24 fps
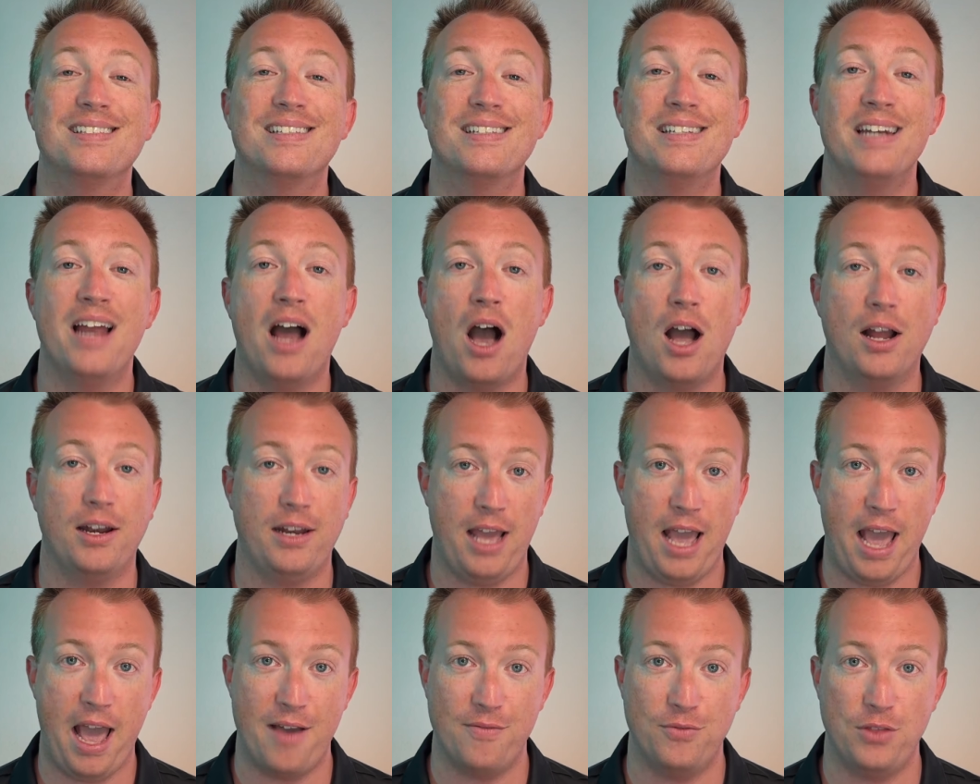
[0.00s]
not
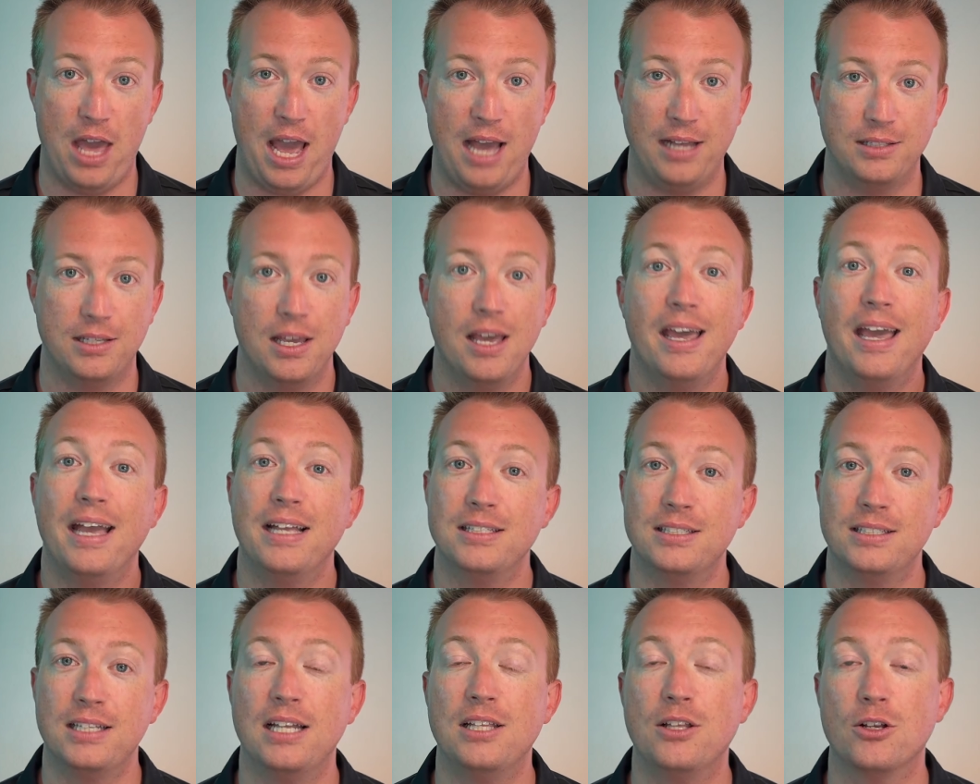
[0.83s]
have that.
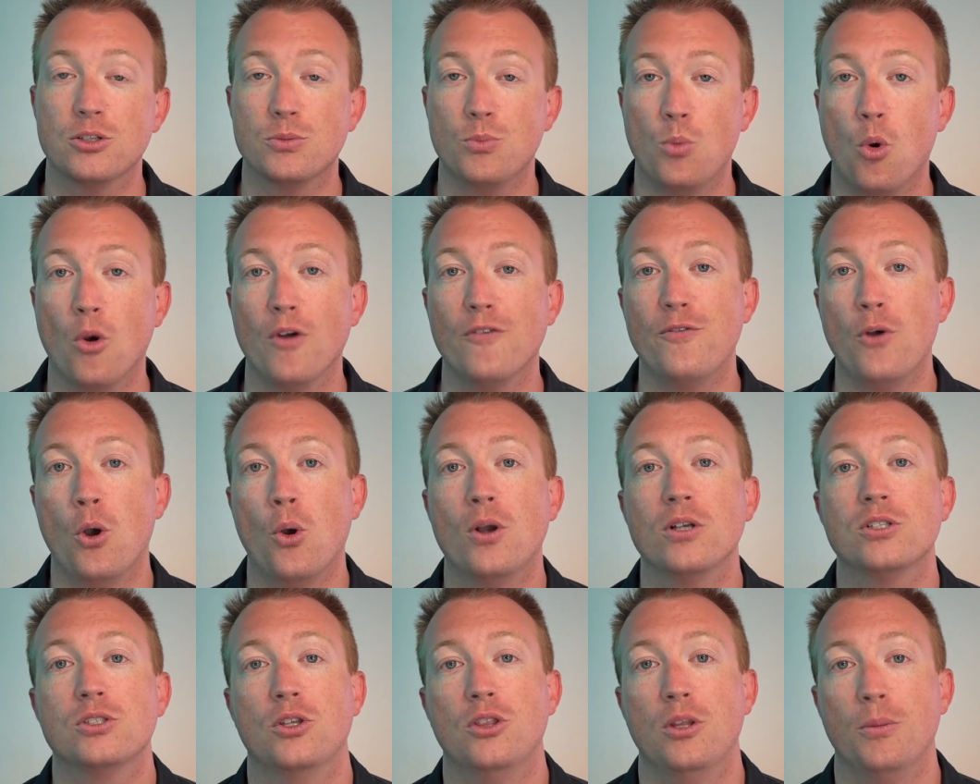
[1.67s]
Instead, there's more
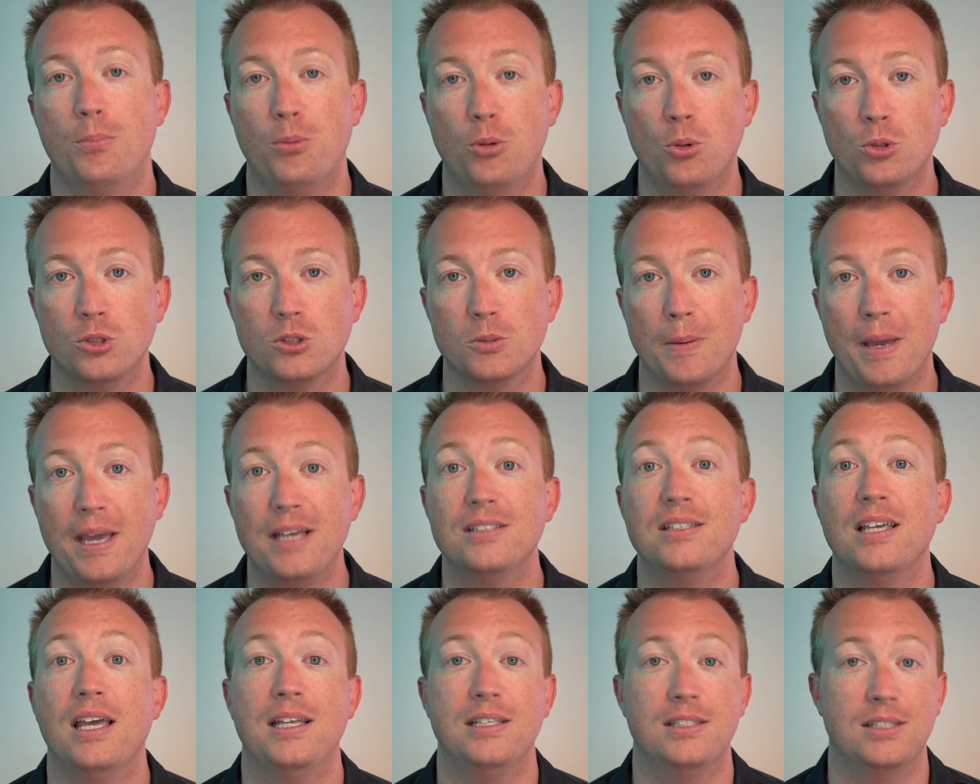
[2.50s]
focus on the pool
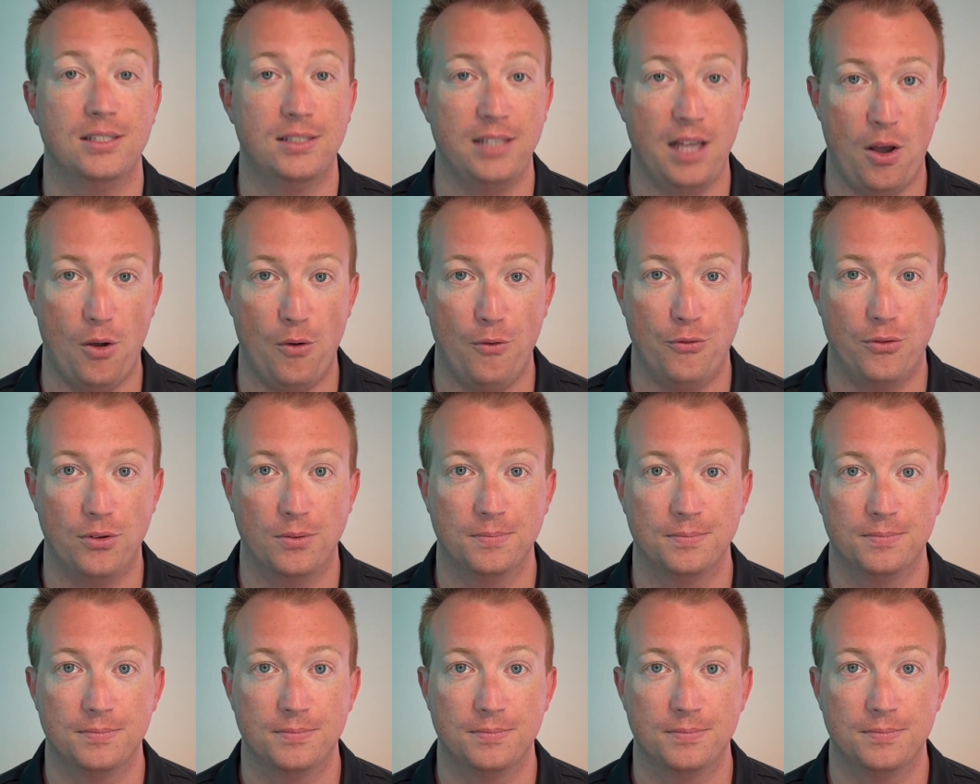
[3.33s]
space itself.